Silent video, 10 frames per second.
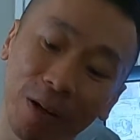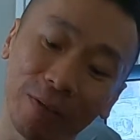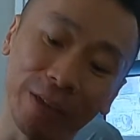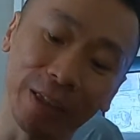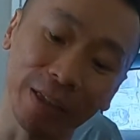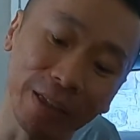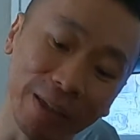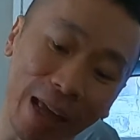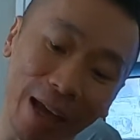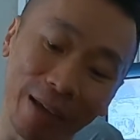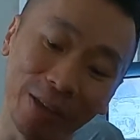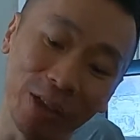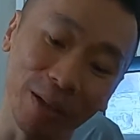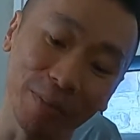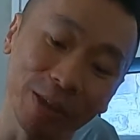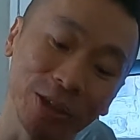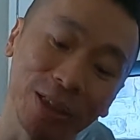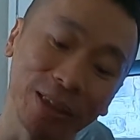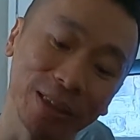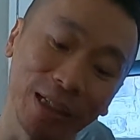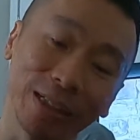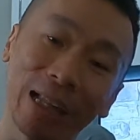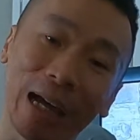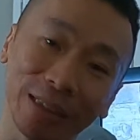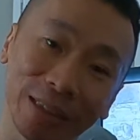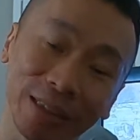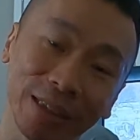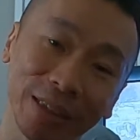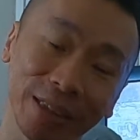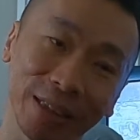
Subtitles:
over here that you can put your sunglasses in here,